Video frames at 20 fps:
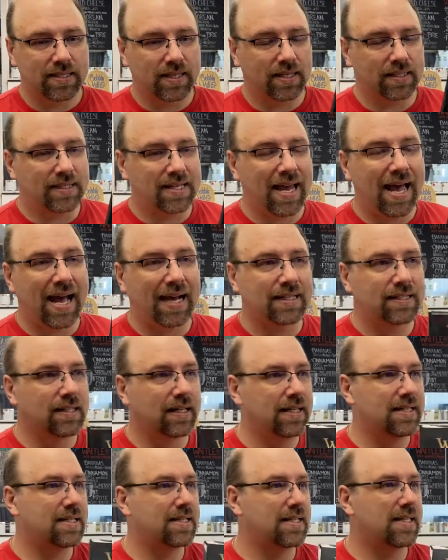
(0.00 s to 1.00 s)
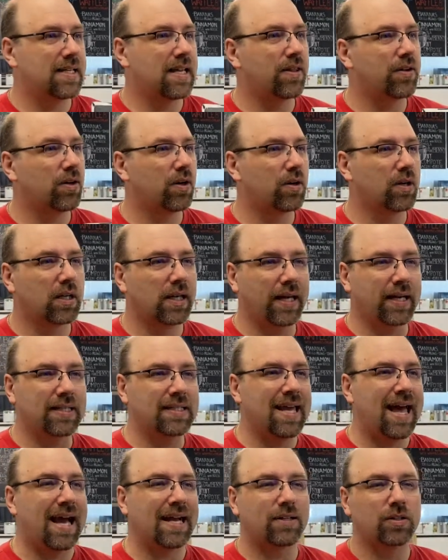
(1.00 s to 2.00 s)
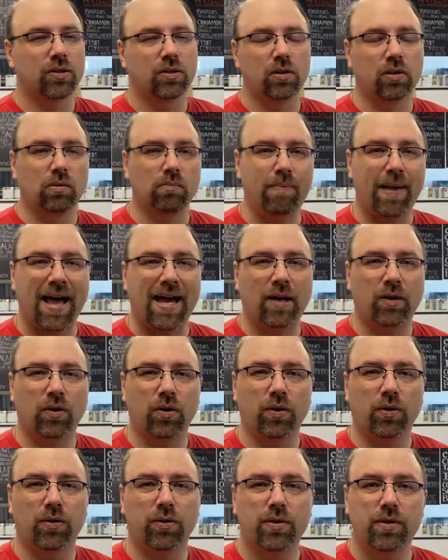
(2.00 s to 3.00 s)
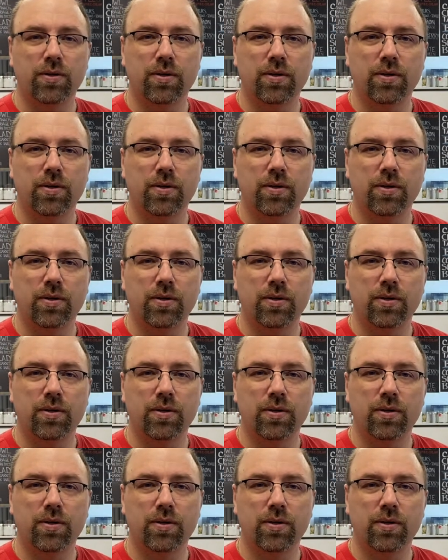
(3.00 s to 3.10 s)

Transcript: another like tactical battle